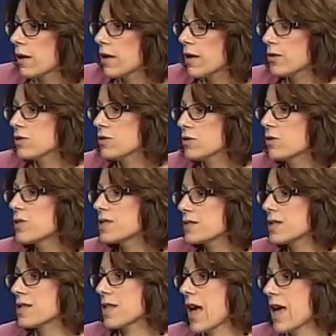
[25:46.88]
you're
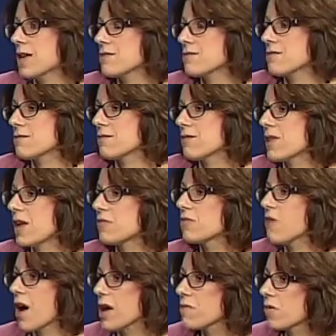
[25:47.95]
missing that that
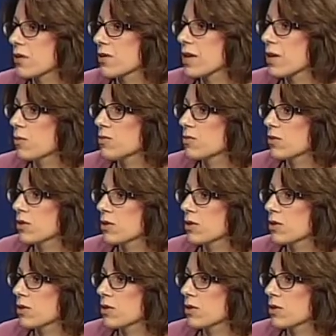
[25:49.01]
fiber that helps right.